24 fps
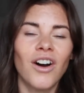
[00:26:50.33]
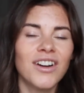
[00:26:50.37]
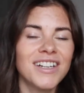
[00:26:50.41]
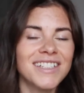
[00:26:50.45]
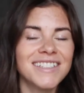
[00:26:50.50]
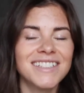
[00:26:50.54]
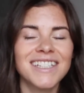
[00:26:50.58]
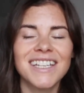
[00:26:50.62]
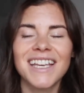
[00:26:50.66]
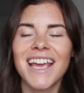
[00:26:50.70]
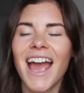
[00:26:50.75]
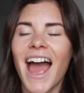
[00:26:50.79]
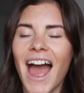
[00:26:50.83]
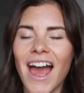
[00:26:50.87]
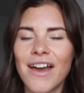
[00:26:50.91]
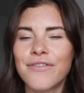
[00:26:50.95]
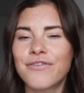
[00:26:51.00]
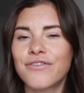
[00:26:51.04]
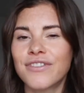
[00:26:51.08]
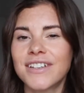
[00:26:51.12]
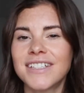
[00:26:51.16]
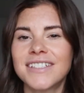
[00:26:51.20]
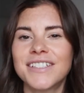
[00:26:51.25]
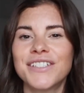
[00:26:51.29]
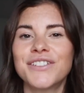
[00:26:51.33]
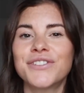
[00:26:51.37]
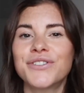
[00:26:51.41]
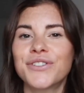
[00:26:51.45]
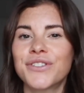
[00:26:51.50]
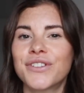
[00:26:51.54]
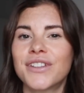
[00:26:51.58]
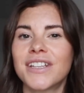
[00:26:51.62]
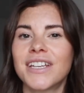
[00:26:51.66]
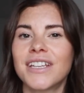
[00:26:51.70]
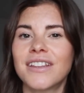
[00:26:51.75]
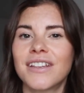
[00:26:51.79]
Honestly, every
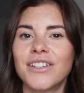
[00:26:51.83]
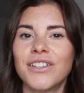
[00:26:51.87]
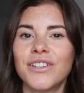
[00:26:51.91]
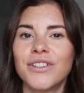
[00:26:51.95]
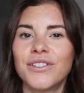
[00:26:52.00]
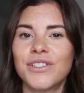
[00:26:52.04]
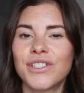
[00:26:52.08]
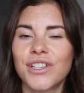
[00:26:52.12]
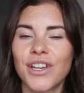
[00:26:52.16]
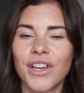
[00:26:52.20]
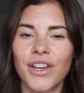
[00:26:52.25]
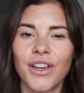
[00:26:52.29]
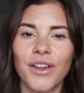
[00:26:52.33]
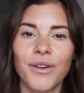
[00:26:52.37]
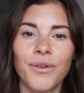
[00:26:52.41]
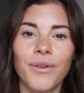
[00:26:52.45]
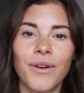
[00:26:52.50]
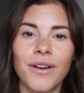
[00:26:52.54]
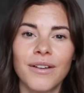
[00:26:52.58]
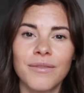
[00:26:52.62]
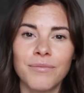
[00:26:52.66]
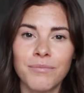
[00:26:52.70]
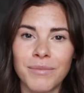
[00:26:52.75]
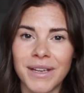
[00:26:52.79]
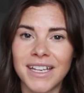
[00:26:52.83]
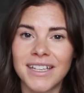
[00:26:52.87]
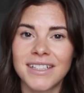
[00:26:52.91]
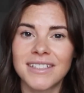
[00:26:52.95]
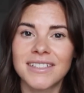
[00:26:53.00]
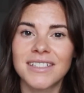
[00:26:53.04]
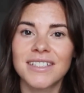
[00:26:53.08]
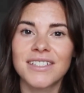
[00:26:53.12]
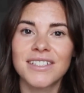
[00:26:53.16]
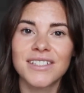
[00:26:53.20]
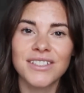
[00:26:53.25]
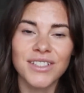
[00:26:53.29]
single thing that you do
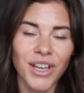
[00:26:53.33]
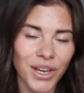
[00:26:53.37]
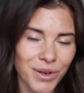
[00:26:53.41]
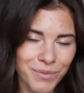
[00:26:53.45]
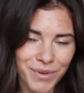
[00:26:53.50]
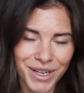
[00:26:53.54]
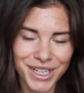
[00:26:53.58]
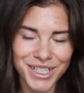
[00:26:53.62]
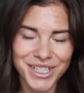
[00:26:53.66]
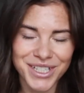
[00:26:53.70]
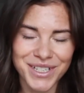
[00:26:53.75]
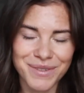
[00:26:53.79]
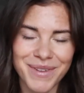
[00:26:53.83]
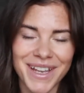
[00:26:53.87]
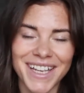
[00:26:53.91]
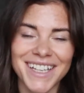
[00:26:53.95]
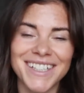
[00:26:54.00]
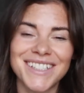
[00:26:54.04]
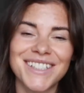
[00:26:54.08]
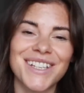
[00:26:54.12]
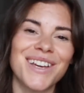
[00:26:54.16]
means so much to me.